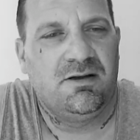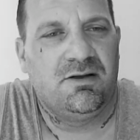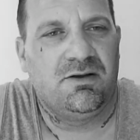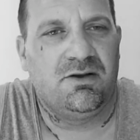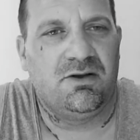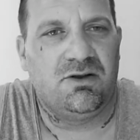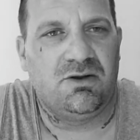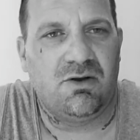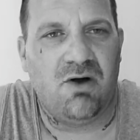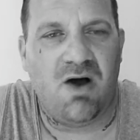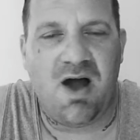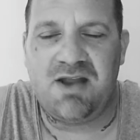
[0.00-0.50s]

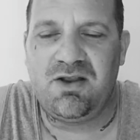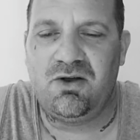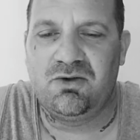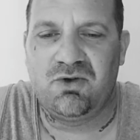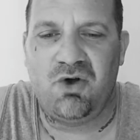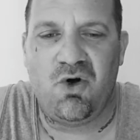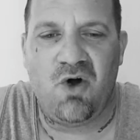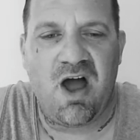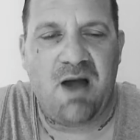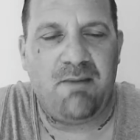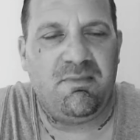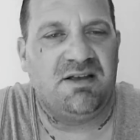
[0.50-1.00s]
I don't know
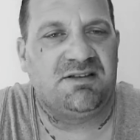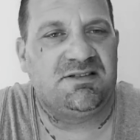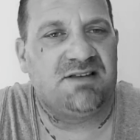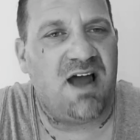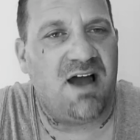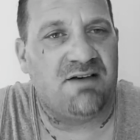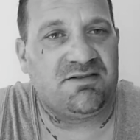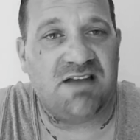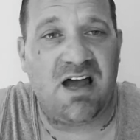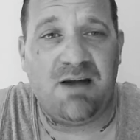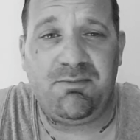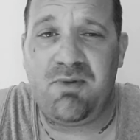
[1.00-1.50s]
how many
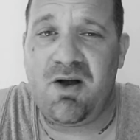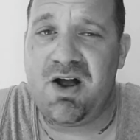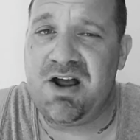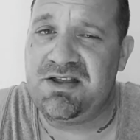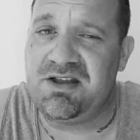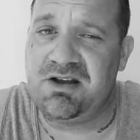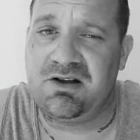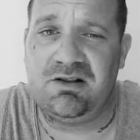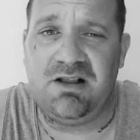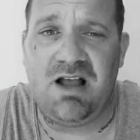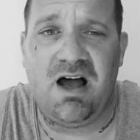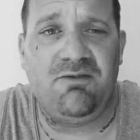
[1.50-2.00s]
times I brought an
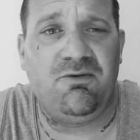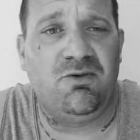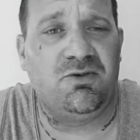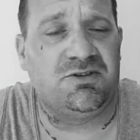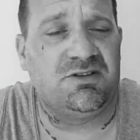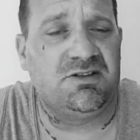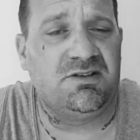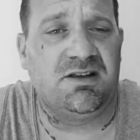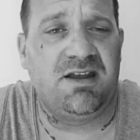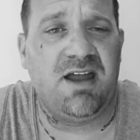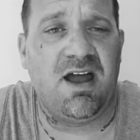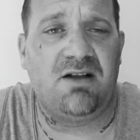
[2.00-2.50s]
clavo into
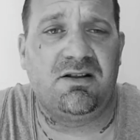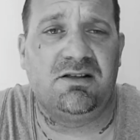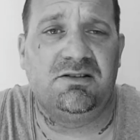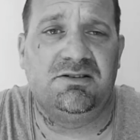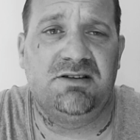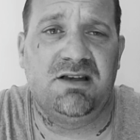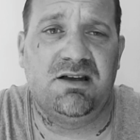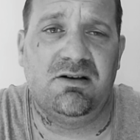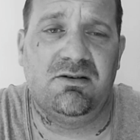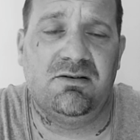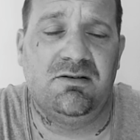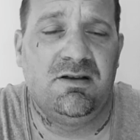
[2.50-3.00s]
the county
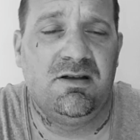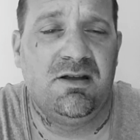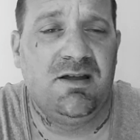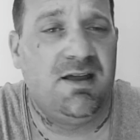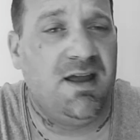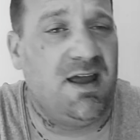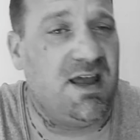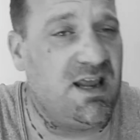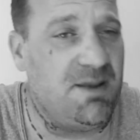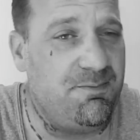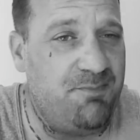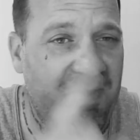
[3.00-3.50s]
jail.
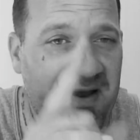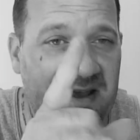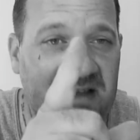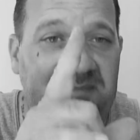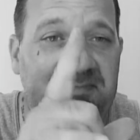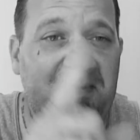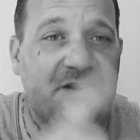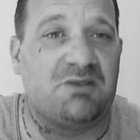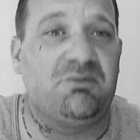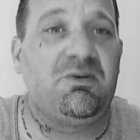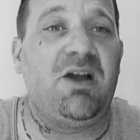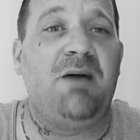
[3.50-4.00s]
Anybody that's
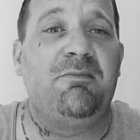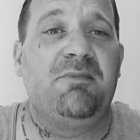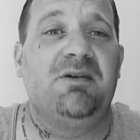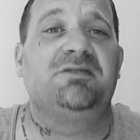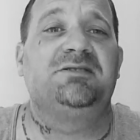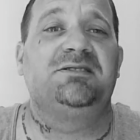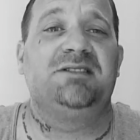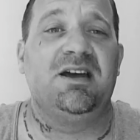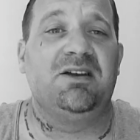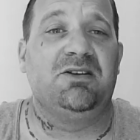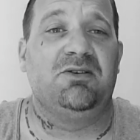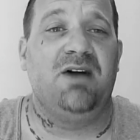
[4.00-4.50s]
been around me will
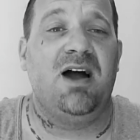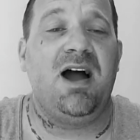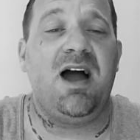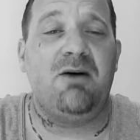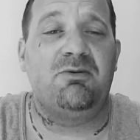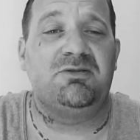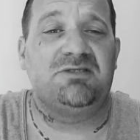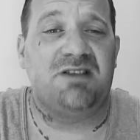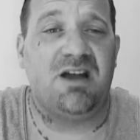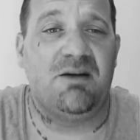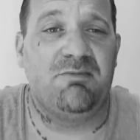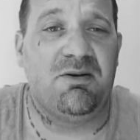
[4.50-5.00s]
tell you, I was
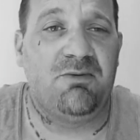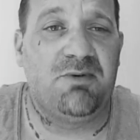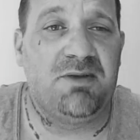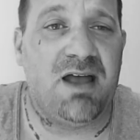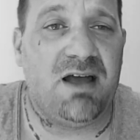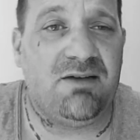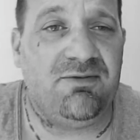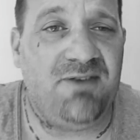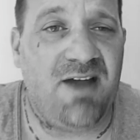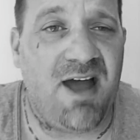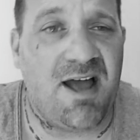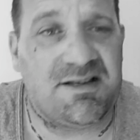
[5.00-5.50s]
coming with
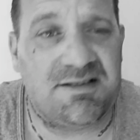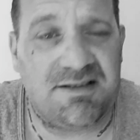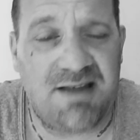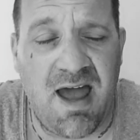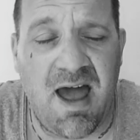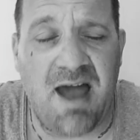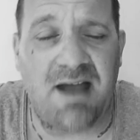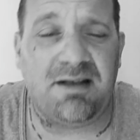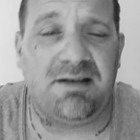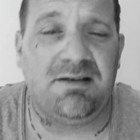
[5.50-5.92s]
that fat sack.